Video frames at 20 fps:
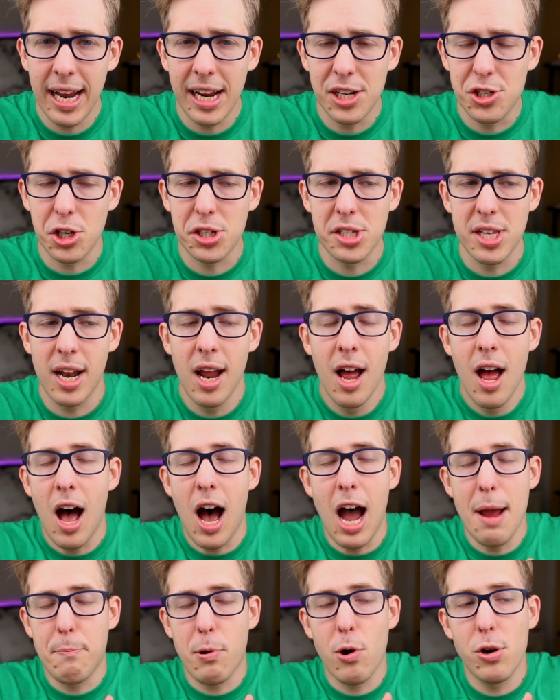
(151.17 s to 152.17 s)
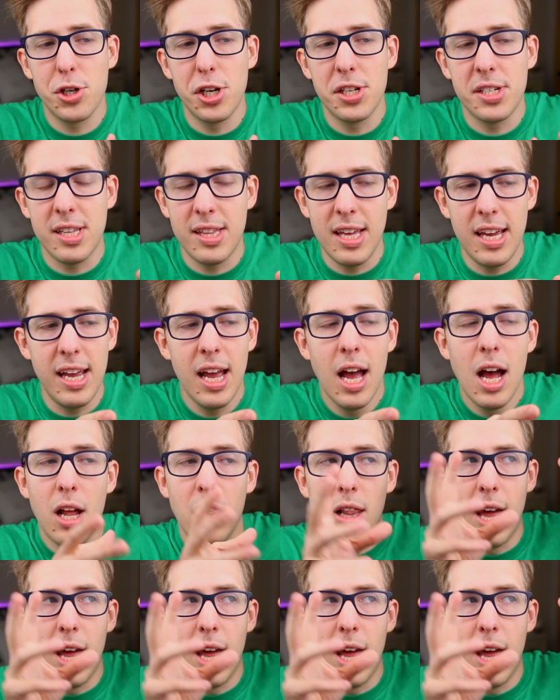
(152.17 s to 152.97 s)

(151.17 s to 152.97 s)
it's just that I purchased the